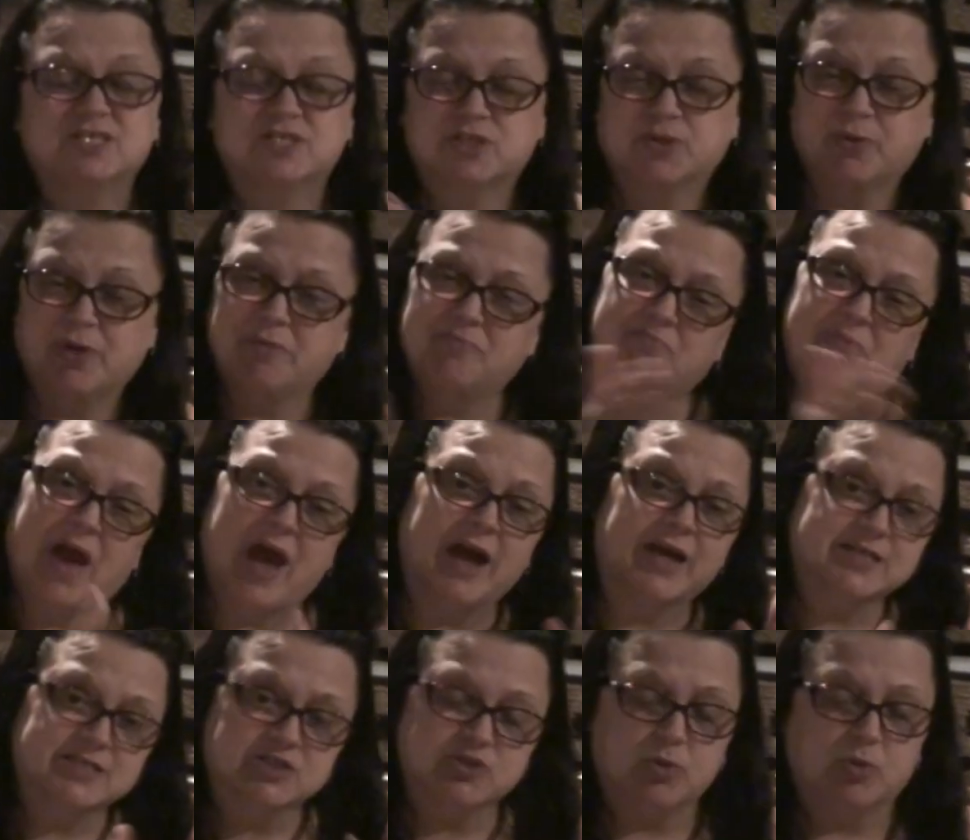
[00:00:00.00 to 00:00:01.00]
so I
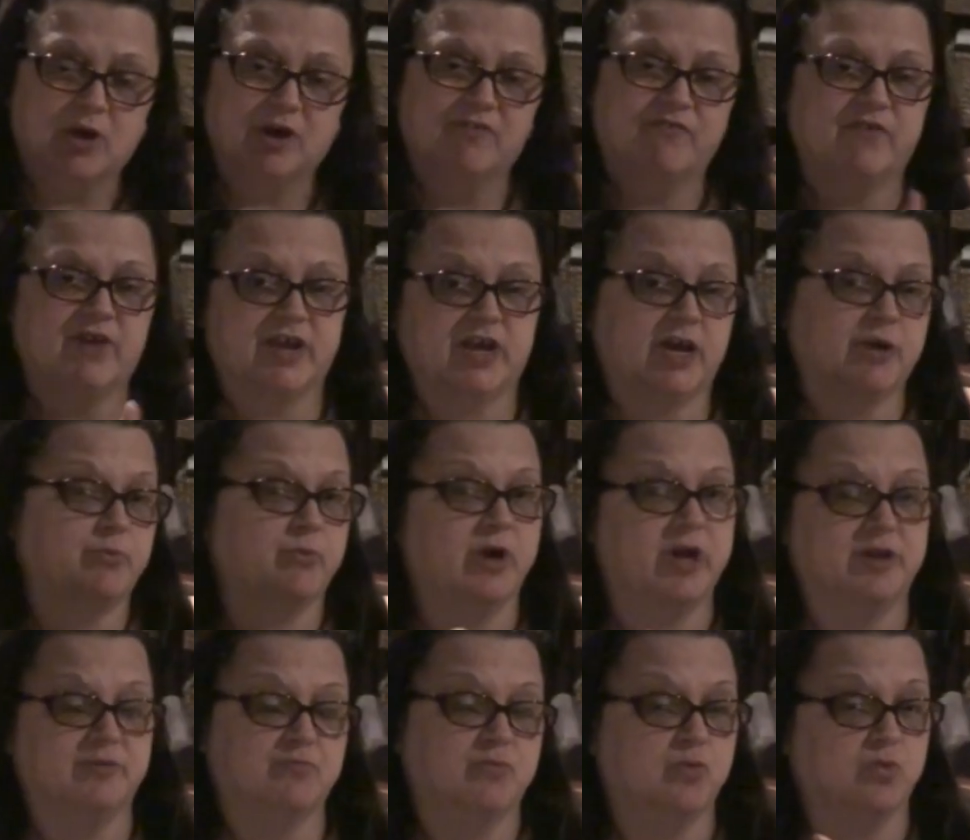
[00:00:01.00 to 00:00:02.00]
backed off and I
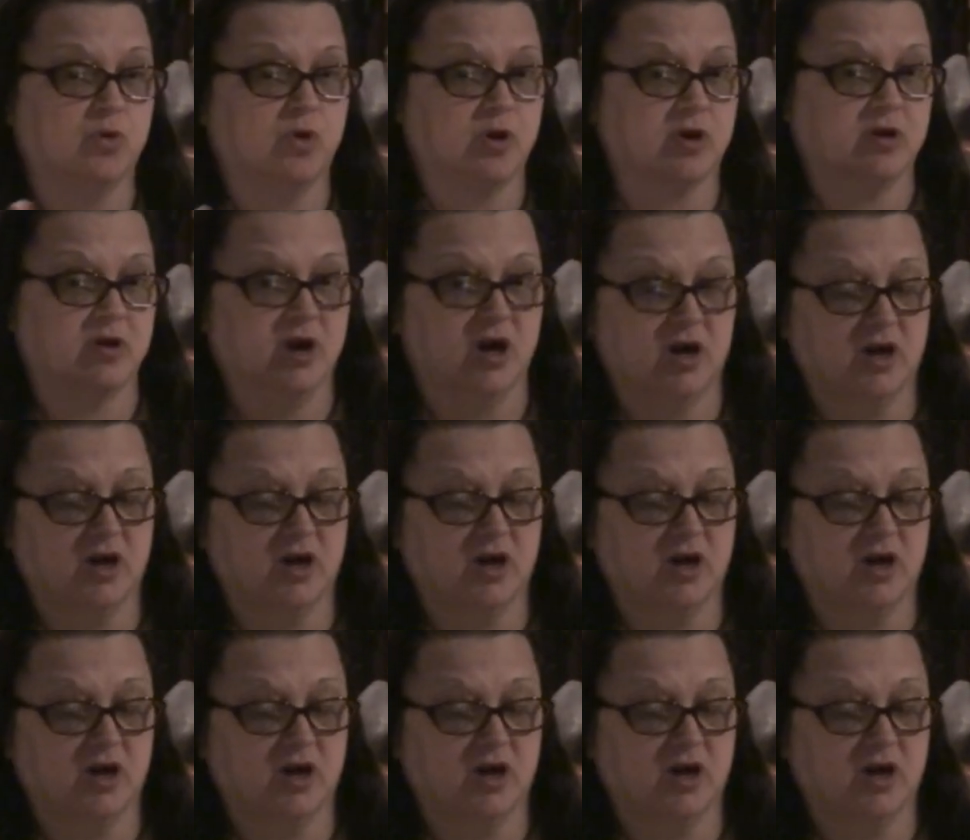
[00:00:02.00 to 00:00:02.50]
went more